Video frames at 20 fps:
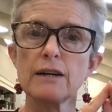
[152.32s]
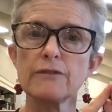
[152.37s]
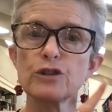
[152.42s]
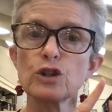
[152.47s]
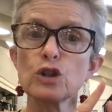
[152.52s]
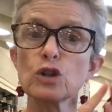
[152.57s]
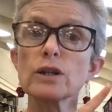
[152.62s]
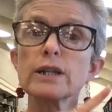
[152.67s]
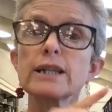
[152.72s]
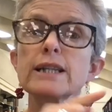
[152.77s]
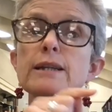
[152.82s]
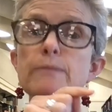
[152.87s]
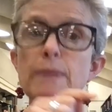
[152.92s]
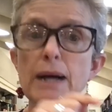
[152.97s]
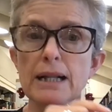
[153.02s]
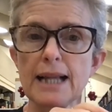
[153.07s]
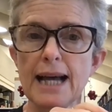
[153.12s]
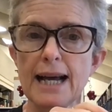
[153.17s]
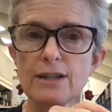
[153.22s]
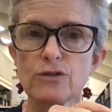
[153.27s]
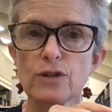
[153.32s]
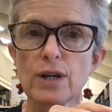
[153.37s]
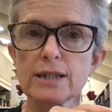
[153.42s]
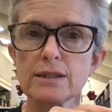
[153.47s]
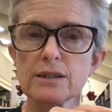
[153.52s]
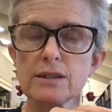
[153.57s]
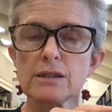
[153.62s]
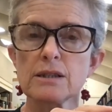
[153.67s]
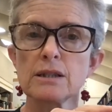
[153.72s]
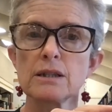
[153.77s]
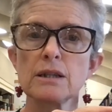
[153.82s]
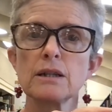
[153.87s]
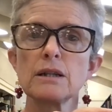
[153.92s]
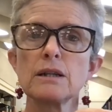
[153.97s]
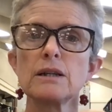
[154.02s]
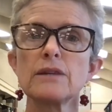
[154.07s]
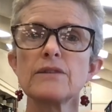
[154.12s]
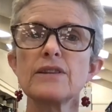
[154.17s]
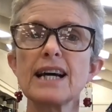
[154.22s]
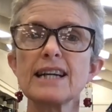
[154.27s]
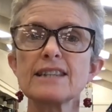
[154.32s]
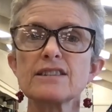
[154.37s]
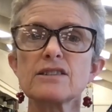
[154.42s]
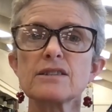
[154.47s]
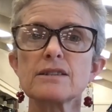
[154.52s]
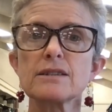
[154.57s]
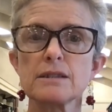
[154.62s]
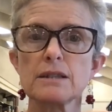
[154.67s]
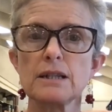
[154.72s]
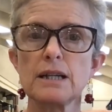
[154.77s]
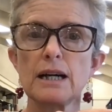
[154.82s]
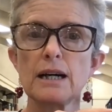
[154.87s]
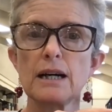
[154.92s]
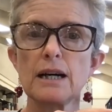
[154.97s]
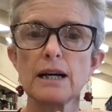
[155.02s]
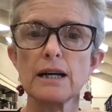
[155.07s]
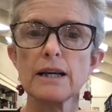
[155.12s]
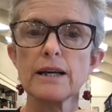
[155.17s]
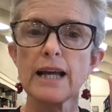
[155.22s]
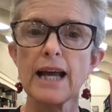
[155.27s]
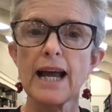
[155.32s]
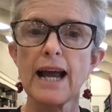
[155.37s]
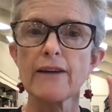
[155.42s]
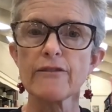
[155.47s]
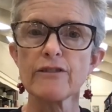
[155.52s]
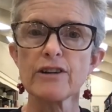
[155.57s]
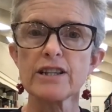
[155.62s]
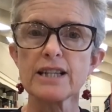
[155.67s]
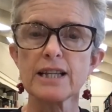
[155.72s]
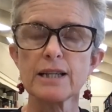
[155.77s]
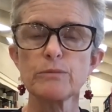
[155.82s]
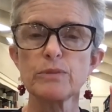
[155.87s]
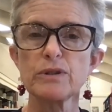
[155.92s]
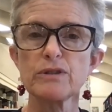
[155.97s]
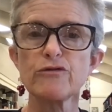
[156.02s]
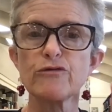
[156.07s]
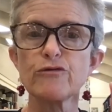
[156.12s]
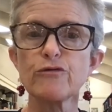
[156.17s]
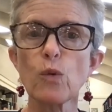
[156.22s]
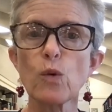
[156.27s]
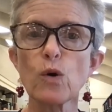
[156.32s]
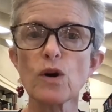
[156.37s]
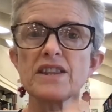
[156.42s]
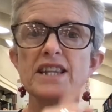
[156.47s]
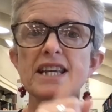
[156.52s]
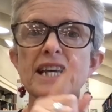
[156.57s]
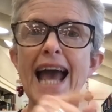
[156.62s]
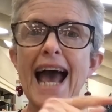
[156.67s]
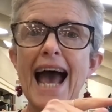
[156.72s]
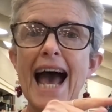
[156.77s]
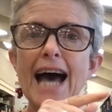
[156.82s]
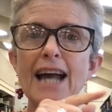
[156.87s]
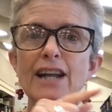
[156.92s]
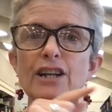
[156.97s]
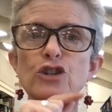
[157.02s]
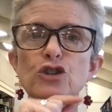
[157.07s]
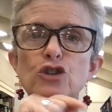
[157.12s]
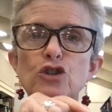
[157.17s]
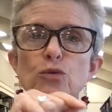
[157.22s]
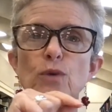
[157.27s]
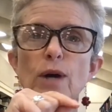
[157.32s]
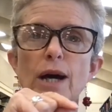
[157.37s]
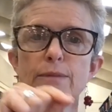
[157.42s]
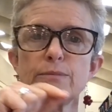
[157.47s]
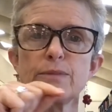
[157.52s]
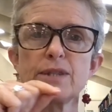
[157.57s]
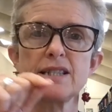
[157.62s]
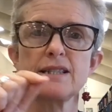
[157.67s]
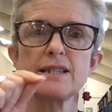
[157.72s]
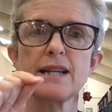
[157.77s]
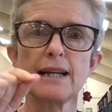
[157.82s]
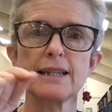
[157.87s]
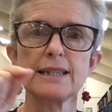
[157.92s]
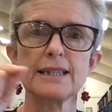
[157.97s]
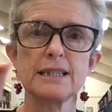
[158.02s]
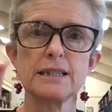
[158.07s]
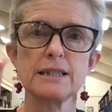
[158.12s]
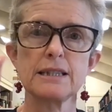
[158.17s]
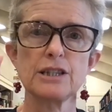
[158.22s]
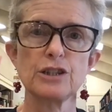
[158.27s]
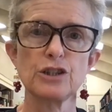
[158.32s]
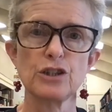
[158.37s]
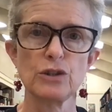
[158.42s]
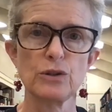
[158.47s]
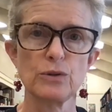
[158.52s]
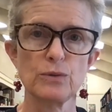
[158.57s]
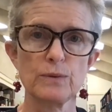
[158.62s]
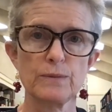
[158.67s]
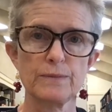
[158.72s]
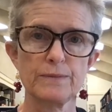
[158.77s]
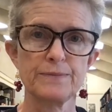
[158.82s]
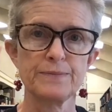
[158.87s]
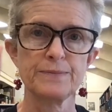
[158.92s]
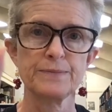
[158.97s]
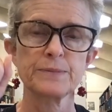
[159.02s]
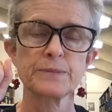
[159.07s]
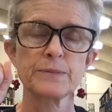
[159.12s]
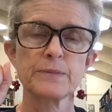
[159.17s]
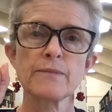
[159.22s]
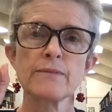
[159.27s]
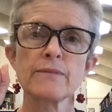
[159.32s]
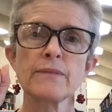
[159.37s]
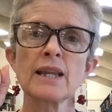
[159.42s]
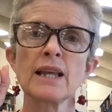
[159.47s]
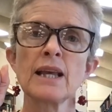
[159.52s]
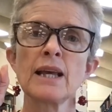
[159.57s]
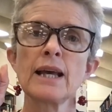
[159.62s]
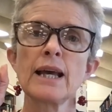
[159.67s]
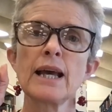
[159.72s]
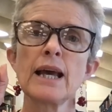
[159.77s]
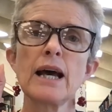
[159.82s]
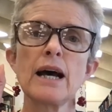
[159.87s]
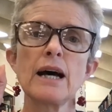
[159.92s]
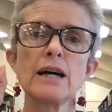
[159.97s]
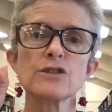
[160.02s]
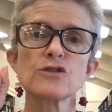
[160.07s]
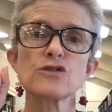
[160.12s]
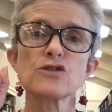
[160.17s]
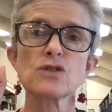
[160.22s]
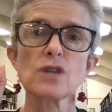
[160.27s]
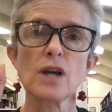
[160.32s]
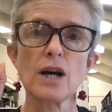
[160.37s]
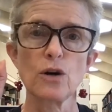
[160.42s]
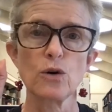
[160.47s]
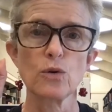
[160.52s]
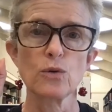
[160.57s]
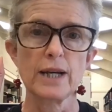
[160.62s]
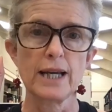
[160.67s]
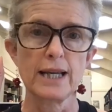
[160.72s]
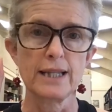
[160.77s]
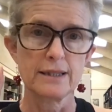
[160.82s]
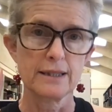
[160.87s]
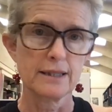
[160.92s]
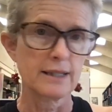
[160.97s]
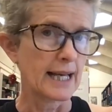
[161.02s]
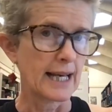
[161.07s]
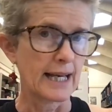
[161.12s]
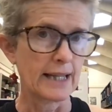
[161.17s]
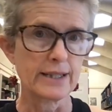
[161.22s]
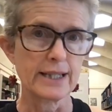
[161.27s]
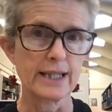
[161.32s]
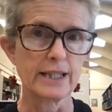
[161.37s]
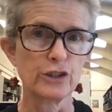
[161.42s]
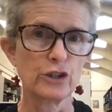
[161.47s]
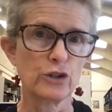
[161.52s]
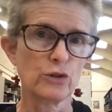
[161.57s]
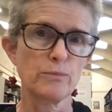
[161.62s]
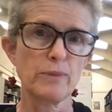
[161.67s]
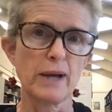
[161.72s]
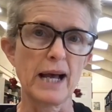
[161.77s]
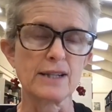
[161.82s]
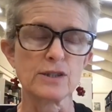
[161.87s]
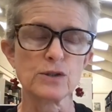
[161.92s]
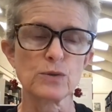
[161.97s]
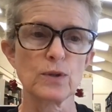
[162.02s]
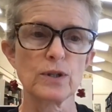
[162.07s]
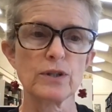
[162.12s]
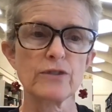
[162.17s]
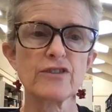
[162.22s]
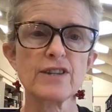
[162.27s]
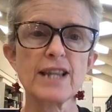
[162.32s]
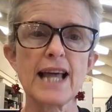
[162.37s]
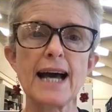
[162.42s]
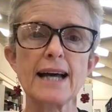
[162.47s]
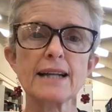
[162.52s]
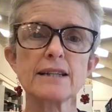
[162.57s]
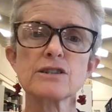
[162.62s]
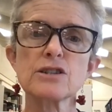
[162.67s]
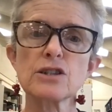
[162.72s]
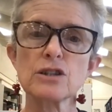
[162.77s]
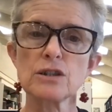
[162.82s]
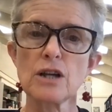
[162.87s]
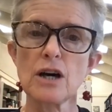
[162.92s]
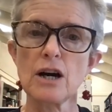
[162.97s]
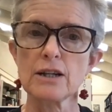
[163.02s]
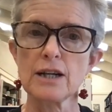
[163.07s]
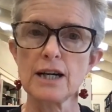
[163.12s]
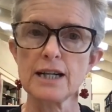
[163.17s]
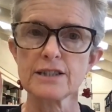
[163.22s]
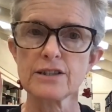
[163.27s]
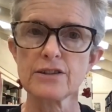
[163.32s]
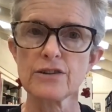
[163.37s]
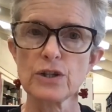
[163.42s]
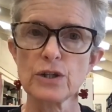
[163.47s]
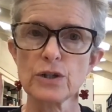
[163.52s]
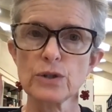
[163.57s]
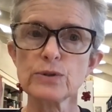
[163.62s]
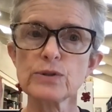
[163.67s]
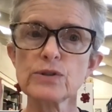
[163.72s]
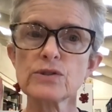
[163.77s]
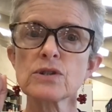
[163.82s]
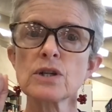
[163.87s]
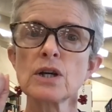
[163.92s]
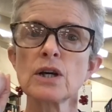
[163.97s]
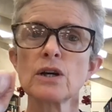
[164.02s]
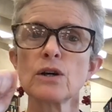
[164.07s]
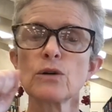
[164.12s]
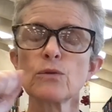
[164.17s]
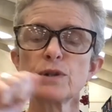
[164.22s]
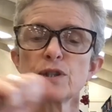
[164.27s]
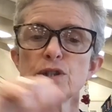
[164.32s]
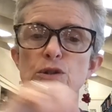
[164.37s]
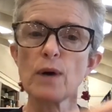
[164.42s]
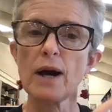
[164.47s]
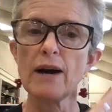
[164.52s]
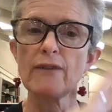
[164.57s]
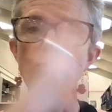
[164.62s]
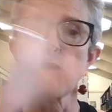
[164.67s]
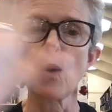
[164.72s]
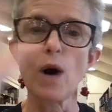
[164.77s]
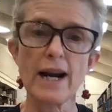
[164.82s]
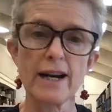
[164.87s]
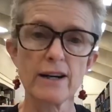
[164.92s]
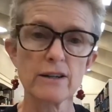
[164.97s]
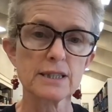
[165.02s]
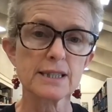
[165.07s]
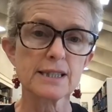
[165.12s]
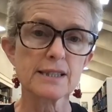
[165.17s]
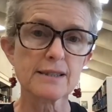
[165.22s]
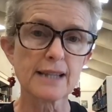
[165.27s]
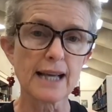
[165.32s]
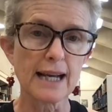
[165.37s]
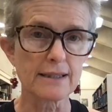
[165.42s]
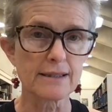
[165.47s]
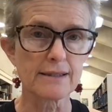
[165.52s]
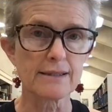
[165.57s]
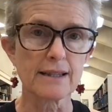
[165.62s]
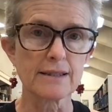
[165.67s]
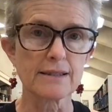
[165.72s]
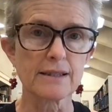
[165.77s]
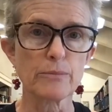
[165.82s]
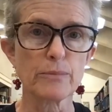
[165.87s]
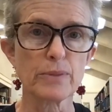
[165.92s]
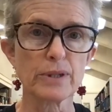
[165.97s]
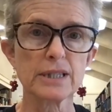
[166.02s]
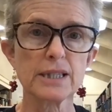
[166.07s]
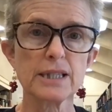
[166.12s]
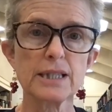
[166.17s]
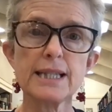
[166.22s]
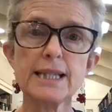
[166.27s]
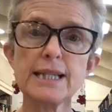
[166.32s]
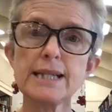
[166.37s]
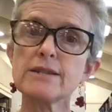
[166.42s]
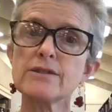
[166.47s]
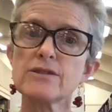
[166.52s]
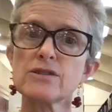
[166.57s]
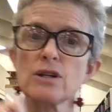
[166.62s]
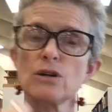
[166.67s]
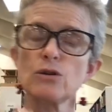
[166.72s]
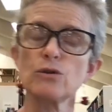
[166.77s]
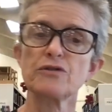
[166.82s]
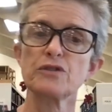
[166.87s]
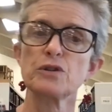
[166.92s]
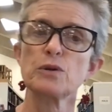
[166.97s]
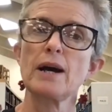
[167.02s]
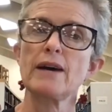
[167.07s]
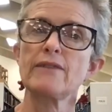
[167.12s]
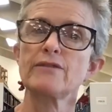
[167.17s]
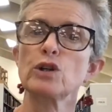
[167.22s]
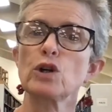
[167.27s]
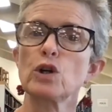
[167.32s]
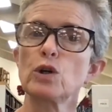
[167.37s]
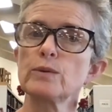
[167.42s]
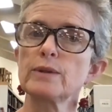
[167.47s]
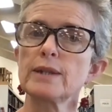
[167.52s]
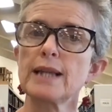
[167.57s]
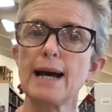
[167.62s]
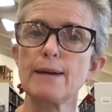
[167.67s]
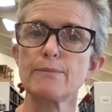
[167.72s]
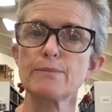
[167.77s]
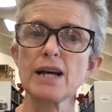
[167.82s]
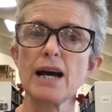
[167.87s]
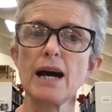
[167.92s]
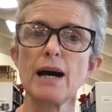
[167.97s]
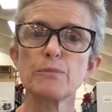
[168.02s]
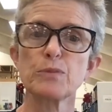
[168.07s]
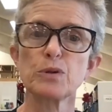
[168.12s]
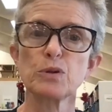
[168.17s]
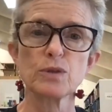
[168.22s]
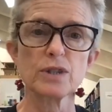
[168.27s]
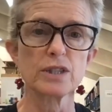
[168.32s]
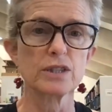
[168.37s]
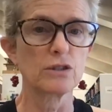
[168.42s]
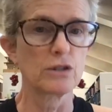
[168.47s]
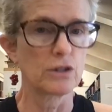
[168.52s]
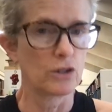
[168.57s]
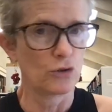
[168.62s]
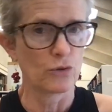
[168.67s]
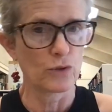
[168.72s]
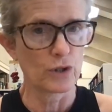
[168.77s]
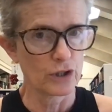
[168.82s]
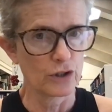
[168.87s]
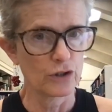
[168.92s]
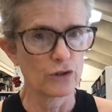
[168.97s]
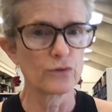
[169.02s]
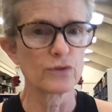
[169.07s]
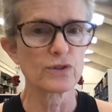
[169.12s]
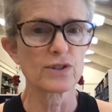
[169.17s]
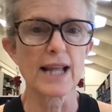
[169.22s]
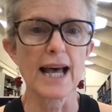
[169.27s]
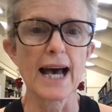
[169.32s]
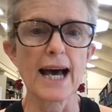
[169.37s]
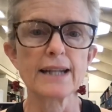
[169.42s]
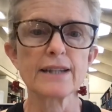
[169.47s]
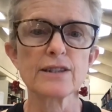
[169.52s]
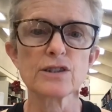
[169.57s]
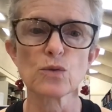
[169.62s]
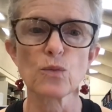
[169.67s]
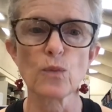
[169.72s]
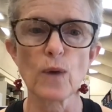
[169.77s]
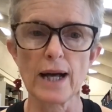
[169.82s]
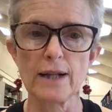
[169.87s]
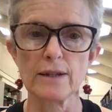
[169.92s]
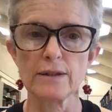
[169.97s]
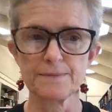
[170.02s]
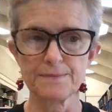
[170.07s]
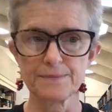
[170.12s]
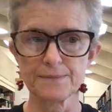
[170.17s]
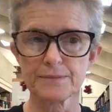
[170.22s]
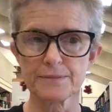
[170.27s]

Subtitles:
your email address. That's everything before the @umd.edu. So, and then your password for that to log on to those. We do have wireless accessibility. So if you have your own laptop, you can use that as well.